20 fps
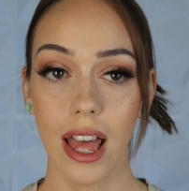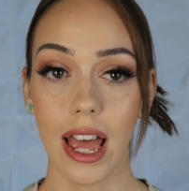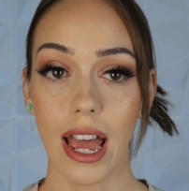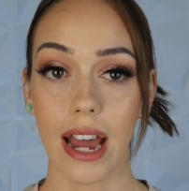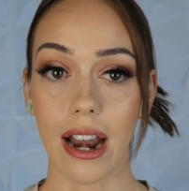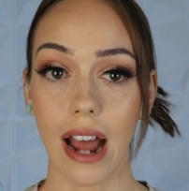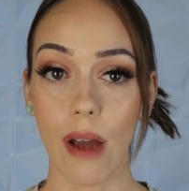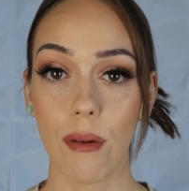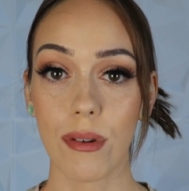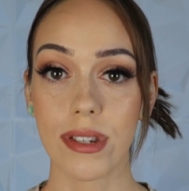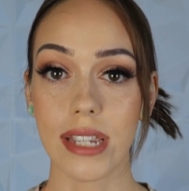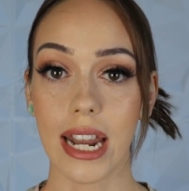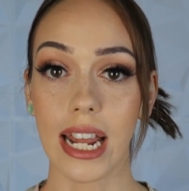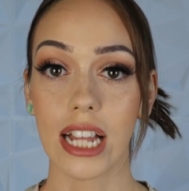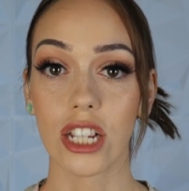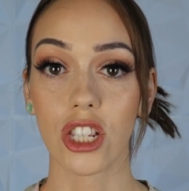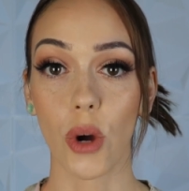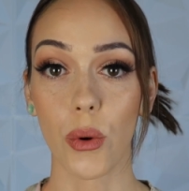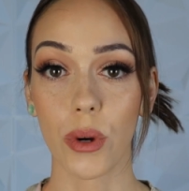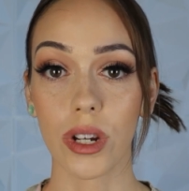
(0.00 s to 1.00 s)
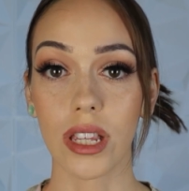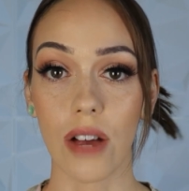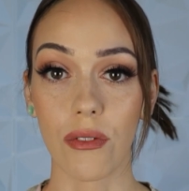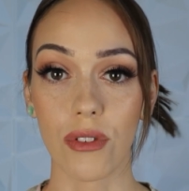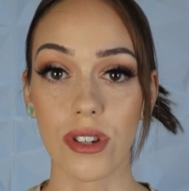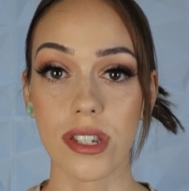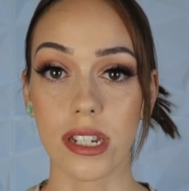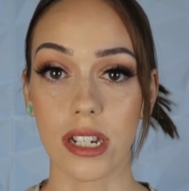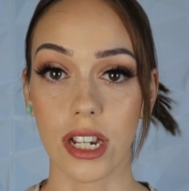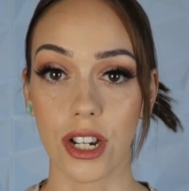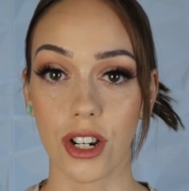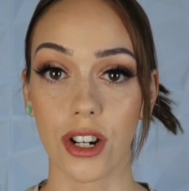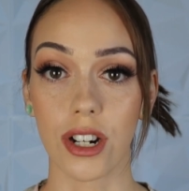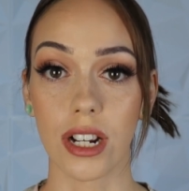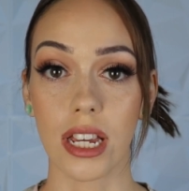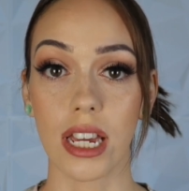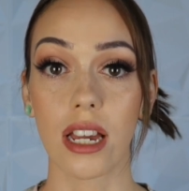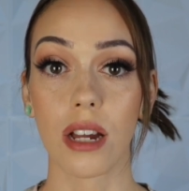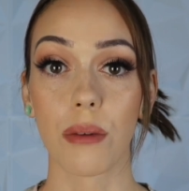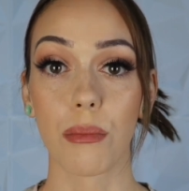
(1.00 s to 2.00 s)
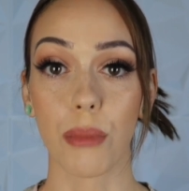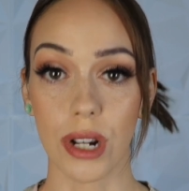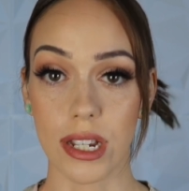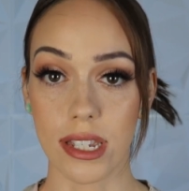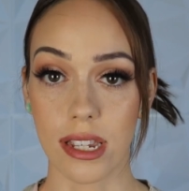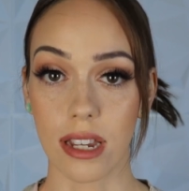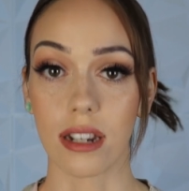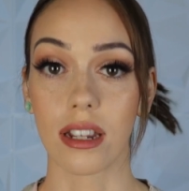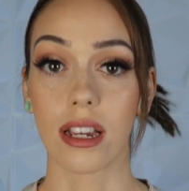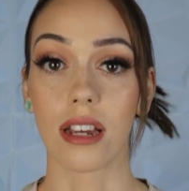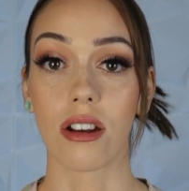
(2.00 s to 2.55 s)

And I was at a lower level security prison